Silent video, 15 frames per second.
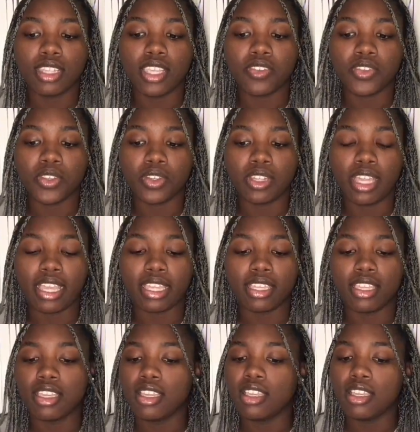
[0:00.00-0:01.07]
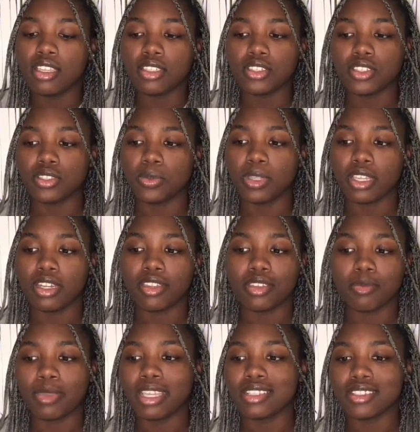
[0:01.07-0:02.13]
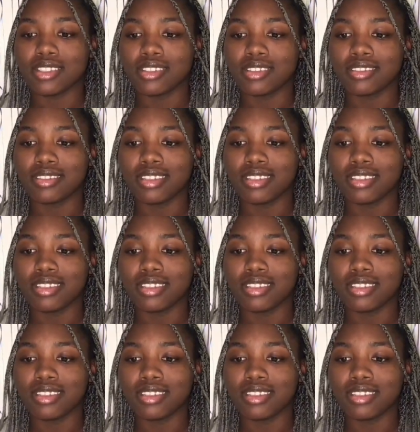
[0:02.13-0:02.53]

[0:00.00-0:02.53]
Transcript: if you're like doing another major,